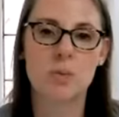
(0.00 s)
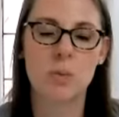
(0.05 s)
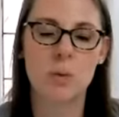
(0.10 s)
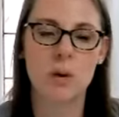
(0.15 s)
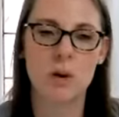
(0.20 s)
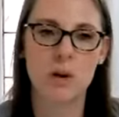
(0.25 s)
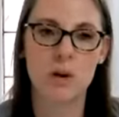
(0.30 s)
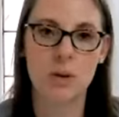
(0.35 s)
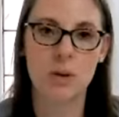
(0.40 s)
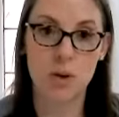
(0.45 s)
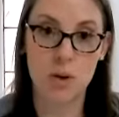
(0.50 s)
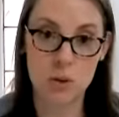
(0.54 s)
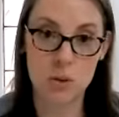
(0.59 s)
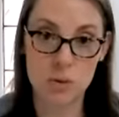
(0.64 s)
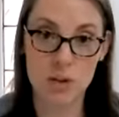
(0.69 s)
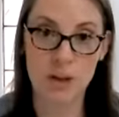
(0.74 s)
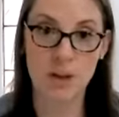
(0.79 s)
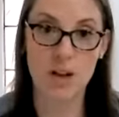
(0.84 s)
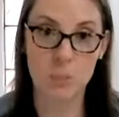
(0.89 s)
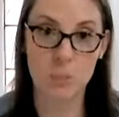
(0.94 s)
we're
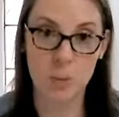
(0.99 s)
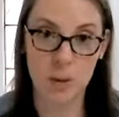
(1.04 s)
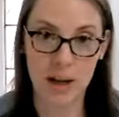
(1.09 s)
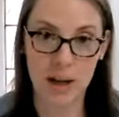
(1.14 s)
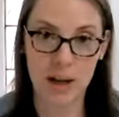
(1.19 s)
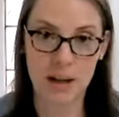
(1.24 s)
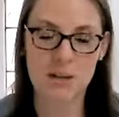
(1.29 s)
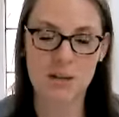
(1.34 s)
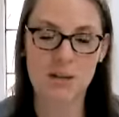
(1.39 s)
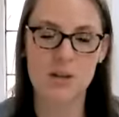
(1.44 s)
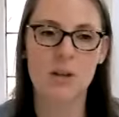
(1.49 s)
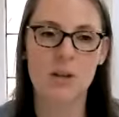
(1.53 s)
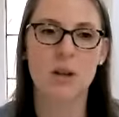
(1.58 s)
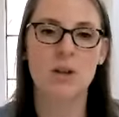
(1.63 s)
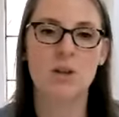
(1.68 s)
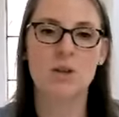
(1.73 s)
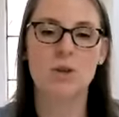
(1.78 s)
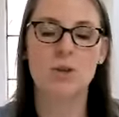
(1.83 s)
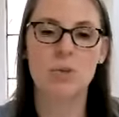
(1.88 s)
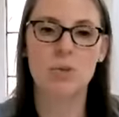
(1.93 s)
using our brains
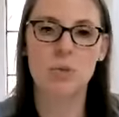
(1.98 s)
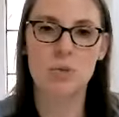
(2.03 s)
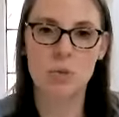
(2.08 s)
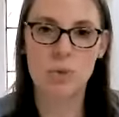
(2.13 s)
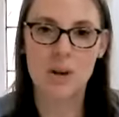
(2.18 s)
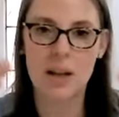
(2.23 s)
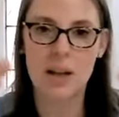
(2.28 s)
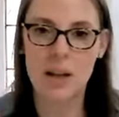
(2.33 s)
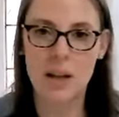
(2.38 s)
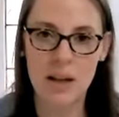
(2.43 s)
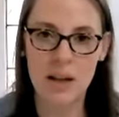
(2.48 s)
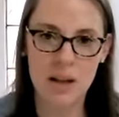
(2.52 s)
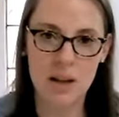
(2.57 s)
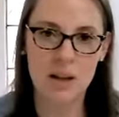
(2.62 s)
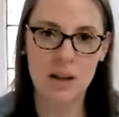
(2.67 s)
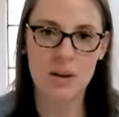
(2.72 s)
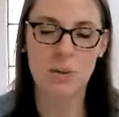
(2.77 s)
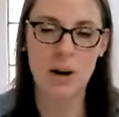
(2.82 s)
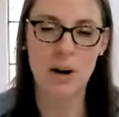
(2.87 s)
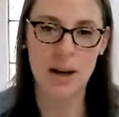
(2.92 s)
to
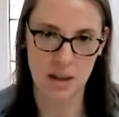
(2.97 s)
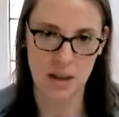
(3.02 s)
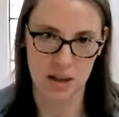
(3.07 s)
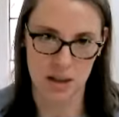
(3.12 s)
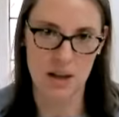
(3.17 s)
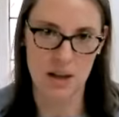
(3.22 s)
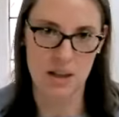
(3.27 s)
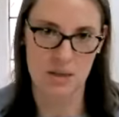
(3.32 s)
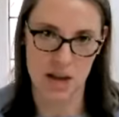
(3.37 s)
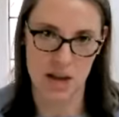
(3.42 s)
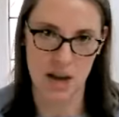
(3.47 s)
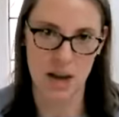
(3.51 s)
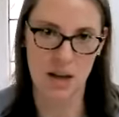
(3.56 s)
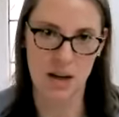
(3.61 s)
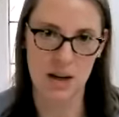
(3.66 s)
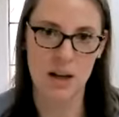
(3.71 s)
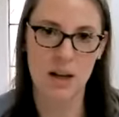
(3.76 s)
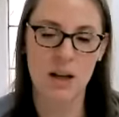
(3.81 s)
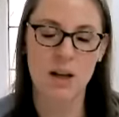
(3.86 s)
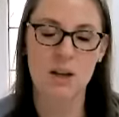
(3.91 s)
re-regulate
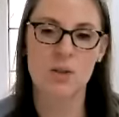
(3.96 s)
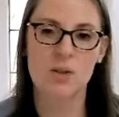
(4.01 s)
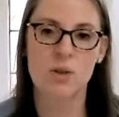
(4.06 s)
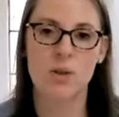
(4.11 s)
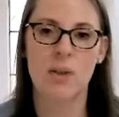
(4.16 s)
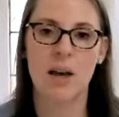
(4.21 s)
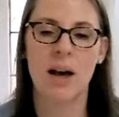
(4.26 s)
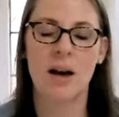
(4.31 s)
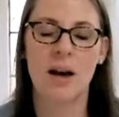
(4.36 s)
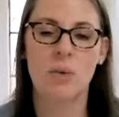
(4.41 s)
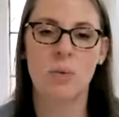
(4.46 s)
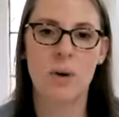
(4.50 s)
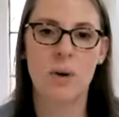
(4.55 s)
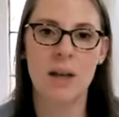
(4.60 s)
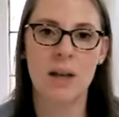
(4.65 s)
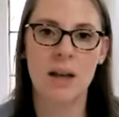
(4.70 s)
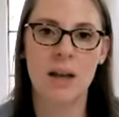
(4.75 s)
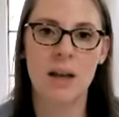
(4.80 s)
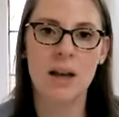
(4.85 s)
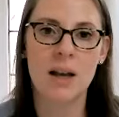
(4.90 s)
that so that
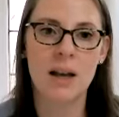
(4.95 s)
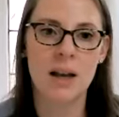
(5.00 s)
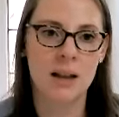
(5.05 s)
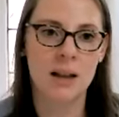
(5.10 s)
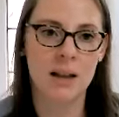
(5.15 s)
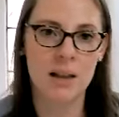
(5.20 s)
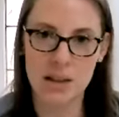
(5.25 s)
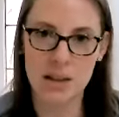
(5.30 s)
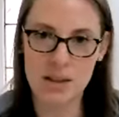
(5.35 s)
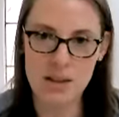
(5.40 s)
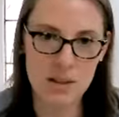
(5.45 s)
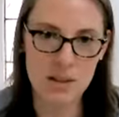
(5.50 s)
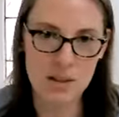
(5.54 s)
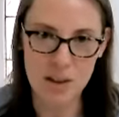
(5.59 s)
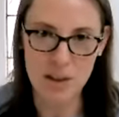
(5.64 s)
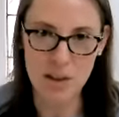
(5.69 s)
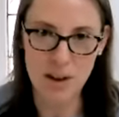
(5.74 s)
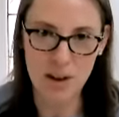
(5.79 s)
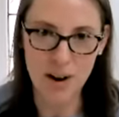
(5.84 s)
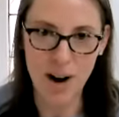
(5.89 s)
we listen
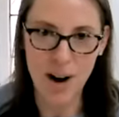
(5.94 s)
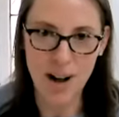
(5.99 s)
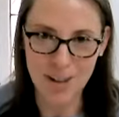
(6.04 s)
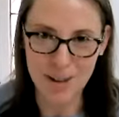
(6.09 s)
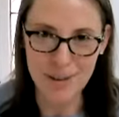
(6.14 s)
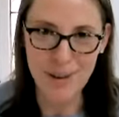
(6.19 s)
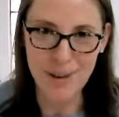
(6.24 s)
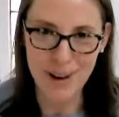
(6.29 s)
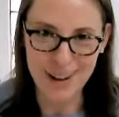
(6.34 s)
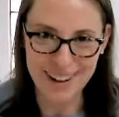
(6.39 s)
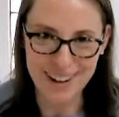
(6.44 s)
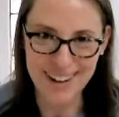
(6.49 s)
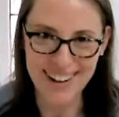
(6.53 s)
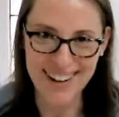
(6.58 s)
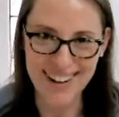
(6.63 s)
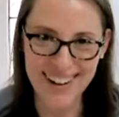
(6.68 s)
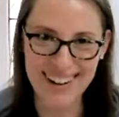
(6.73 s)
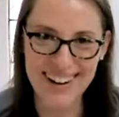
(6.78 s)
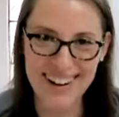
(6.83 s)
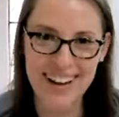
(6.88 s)
to the call of
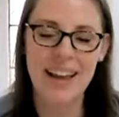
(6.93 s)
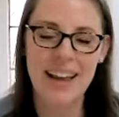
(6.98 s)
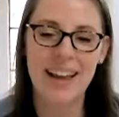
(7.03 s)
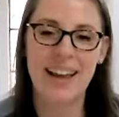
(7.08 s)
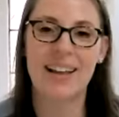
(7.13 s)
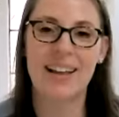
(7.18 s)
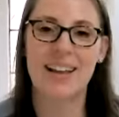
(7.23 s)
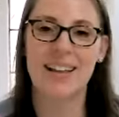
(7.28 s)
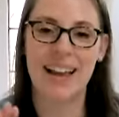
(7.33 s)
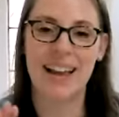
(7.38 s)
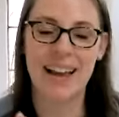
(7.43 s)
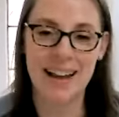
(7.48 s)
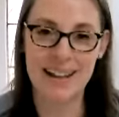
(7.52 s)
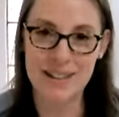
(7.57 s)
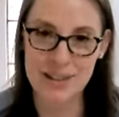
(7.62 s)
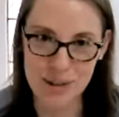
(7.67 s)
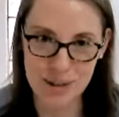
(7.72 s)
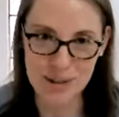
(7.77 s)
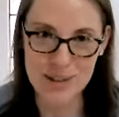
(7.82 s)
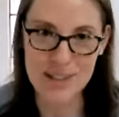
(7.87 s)
hunger,
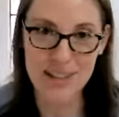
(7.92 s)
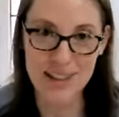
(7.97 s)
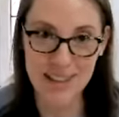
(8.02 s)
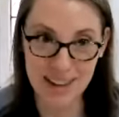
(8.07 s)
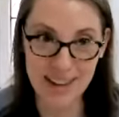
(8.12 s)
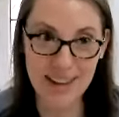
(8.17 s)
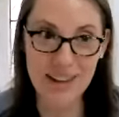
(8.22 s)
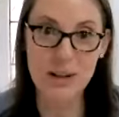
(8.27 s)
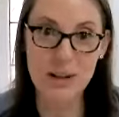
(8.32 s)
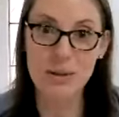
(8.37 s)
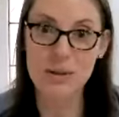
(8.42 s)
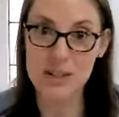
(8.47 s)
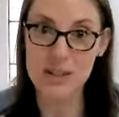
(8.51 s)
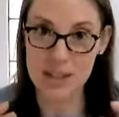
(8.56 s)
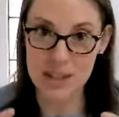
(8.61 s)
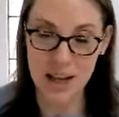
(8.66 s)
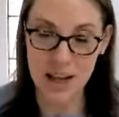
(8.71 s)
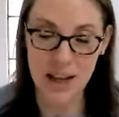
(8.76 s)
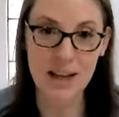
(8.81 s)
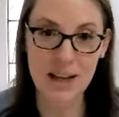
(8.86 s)
answer to the,
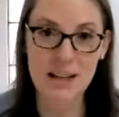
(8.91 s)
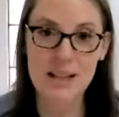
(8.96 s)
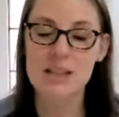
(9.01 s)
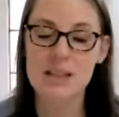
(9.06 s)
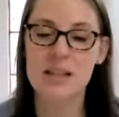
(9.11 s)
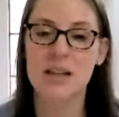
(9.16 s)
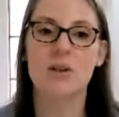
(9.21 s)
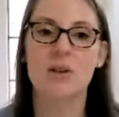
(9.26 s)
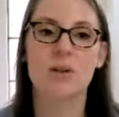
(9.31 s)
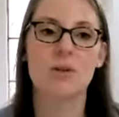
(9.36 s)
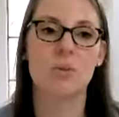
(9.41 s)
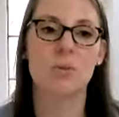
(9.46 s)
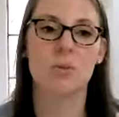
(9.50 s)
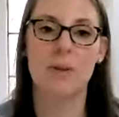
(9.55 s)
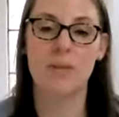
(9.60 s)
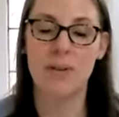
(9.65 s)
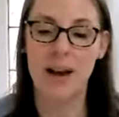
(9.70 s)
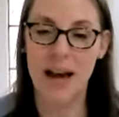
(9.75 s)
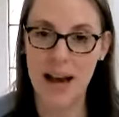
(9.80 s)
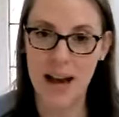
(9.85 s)
satiety signals when
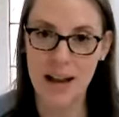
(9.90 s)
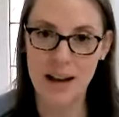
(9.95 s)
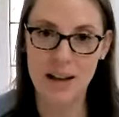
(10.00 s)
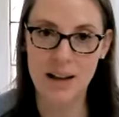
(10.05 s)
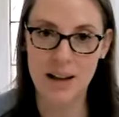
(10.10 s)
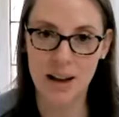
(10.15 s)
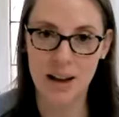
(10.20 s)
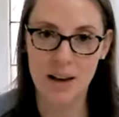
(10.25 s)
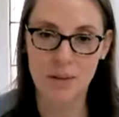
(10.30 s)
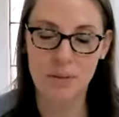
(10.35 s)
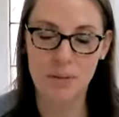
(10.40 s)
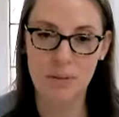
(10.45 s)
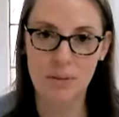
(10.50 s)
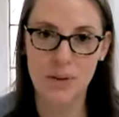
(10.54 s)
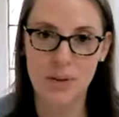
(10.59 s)
we've had enough.